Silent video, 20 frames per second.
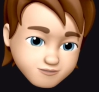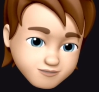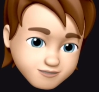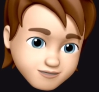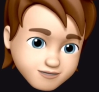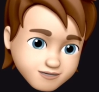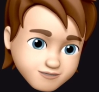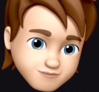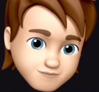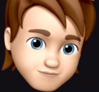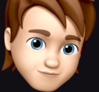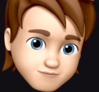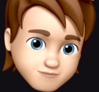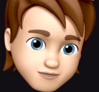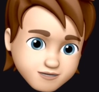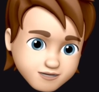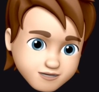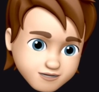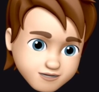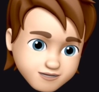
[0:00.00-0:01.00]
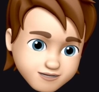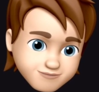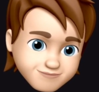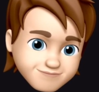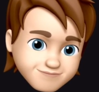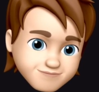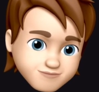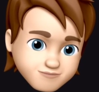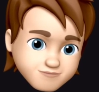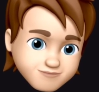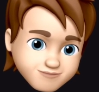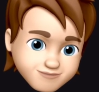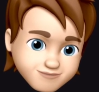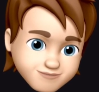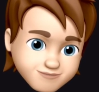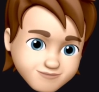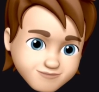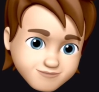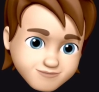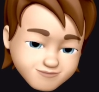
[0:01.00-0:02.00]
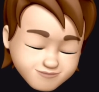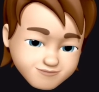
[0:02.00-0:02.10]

I'm very